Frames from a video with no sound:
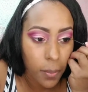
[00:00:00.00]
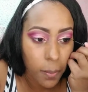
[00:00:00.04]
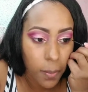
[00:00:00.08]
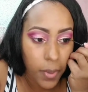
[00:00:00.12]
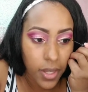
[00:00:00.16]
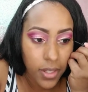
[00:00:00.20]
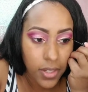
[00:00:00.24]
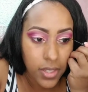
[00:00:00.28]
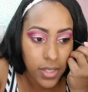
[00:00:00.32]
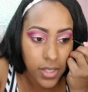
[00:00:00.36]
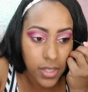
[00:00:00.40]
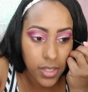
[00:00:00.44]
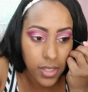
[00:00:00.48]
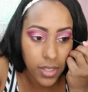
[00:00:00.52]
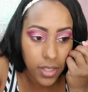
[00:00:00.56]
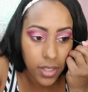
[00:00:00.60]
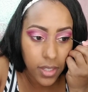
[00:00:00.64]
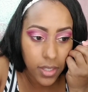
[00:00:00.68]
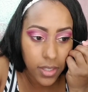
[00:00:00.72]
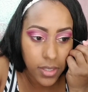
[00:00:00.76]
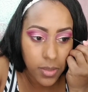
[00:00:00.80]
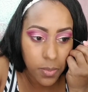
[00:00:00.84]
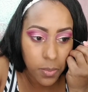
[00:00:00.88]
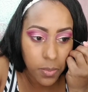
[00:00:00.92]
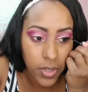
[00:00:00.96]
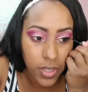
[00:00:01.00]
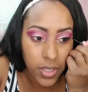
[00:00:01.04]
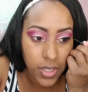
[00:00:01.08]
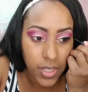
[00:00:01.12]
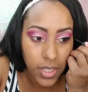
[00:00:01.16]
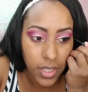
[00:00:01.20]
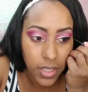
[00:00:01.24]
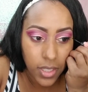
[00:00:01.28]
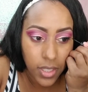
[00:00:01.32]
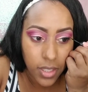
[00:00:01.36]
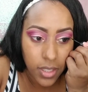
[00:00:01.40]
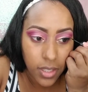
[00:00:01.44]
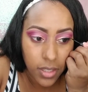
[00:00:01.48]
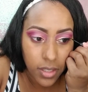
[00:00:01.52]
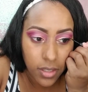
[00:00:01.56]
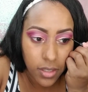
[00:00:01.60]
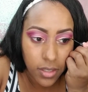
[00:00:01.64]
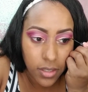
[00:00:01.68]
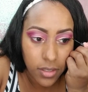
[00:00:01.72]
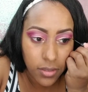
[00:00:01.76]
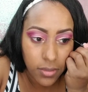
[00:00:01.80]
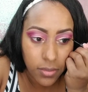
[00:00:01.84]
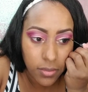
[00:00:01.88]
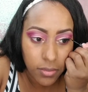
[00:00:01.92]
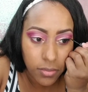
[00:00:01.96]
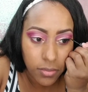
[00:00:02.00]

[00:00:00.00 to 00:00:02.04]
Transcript: But it still looks pretty good.